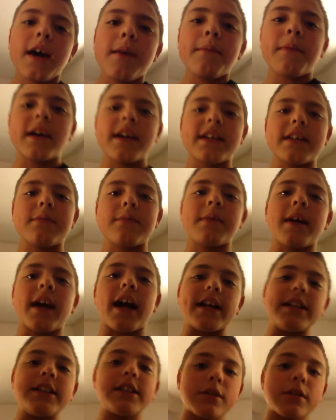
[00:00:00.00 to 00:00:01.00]
because I'm like,
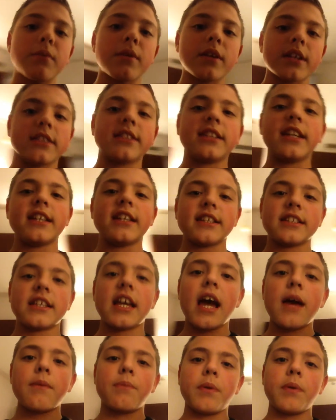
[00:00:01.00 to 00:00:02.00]
I just want to see this
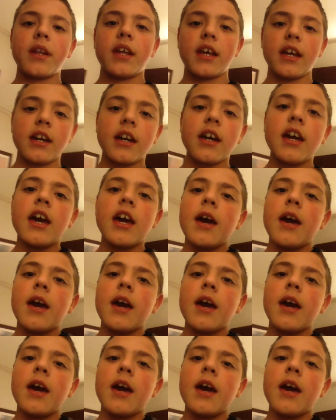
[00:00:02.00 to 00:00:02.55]
happening,